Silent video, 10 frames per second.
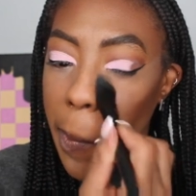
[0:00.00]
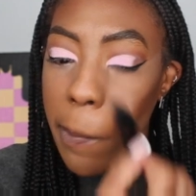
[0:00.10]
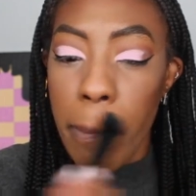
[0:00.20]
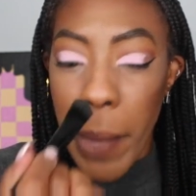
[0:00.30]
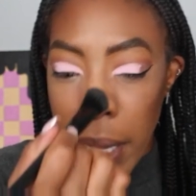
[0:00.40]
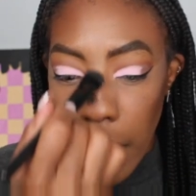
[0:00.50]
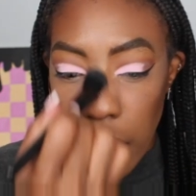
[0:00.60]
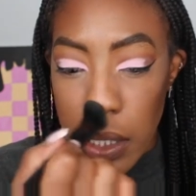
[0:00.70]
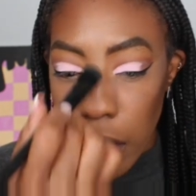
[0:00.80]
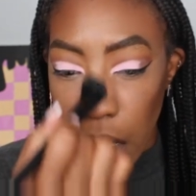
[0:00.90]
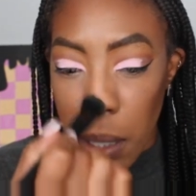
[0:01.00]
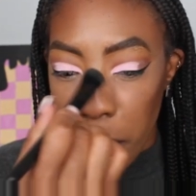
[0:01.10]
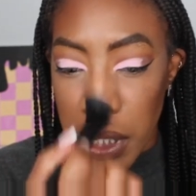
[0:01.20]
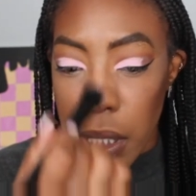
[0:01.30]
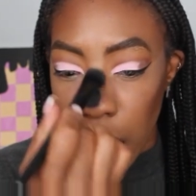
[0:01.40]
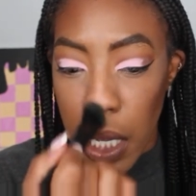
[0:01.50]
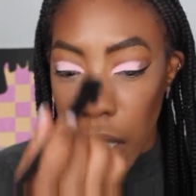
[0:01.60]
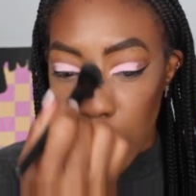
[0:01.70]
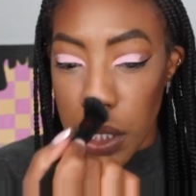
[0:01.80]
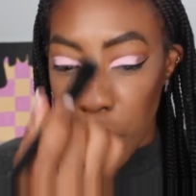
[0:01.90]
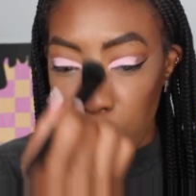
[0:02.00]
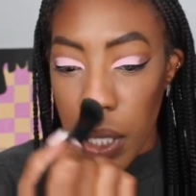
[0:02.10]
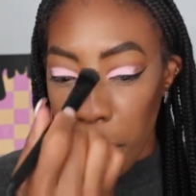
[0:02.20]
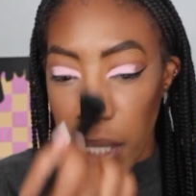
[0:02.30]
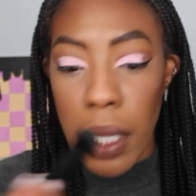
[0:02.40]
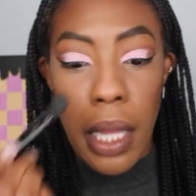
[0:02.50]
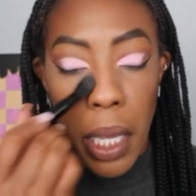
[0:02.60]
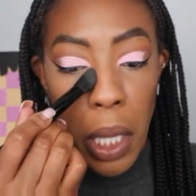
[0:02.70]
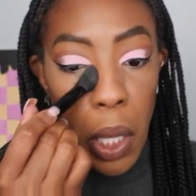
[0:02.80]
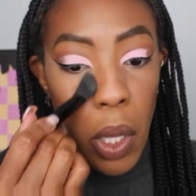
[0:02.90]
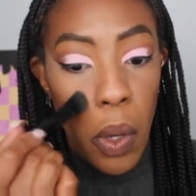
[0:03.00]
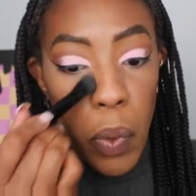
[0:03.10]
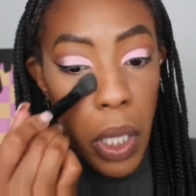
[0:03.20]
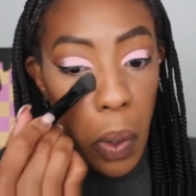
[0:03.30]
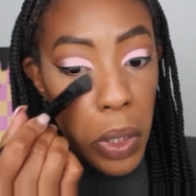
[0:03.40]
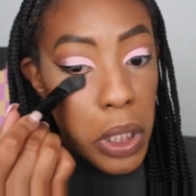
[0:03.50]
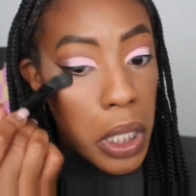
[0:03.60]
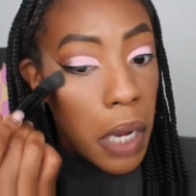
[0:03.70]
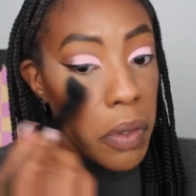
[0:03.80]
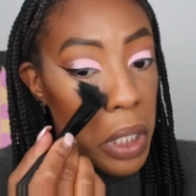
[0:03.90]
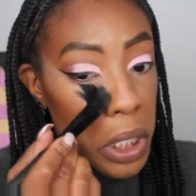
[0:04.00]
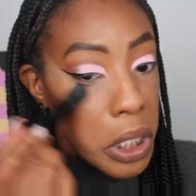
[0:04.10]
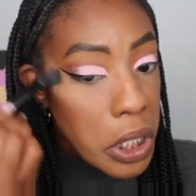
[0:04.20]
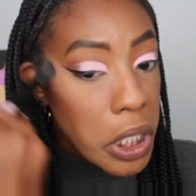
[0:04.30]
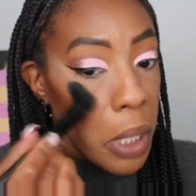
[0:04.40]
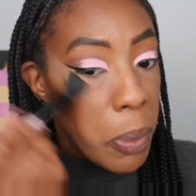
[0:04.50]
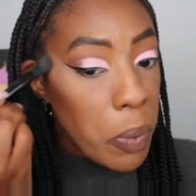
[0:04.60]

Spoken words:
making the same mistakes. You know what I mean? Like, we go into that relationship